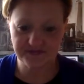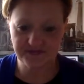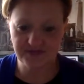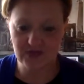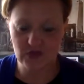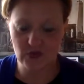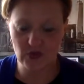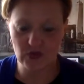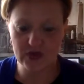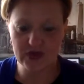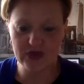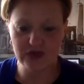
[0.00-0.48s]

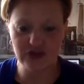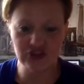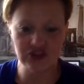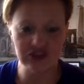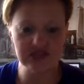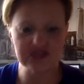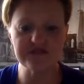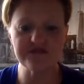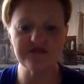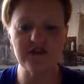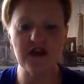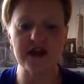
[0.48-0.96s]
where you
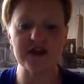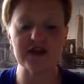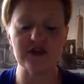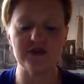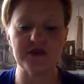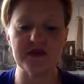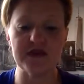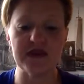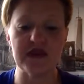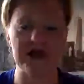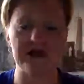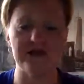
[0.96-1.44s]
justify your
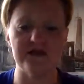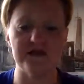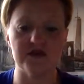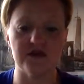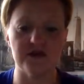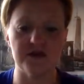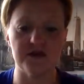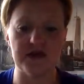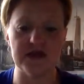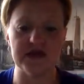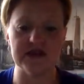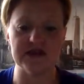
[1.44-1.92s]

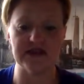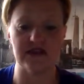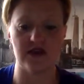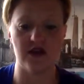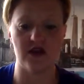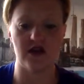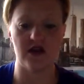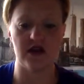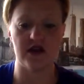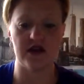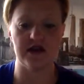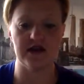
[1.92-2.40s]
behavior based
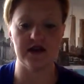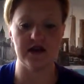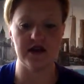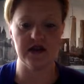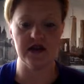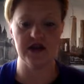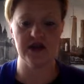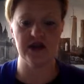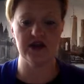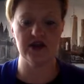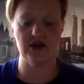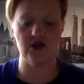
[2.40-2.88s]
on
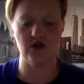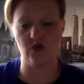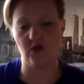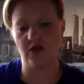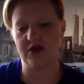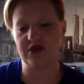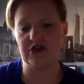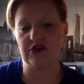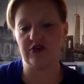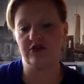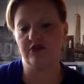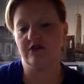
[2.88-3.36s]

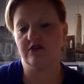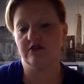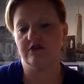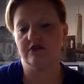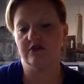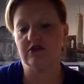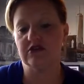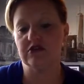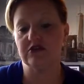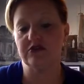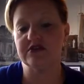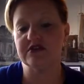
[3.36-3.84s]
what you
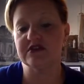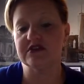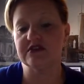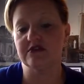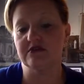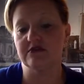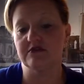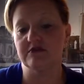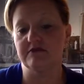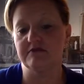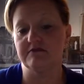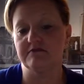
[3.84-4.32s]

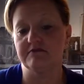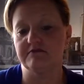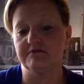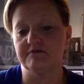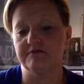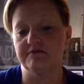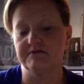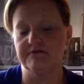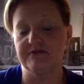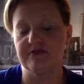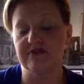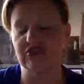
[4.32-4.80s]

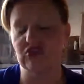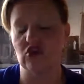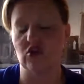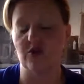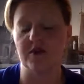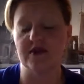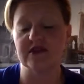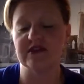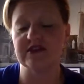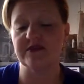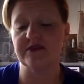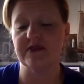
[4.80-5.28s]

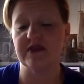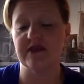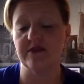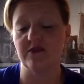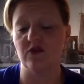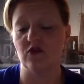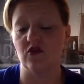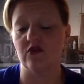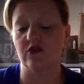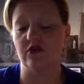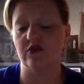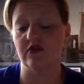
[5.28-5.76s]
determine to be
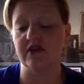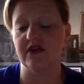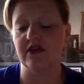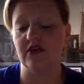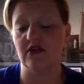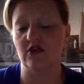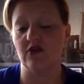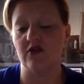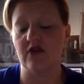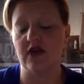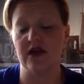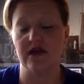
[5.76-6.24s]
morally
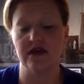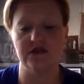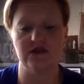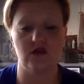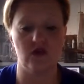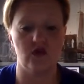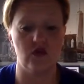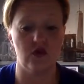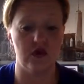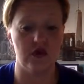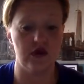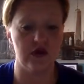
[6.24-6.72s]
correct
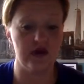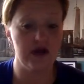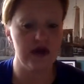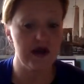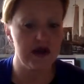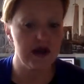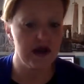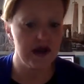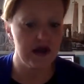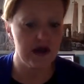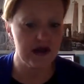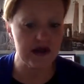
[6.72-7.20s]
or
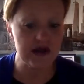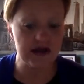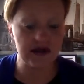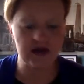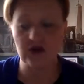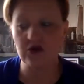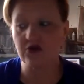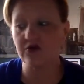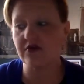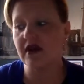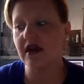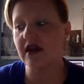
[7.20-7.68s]

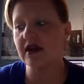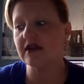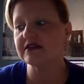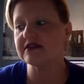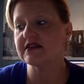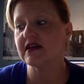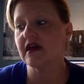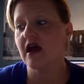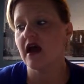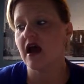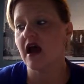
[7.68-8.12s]
incorrect.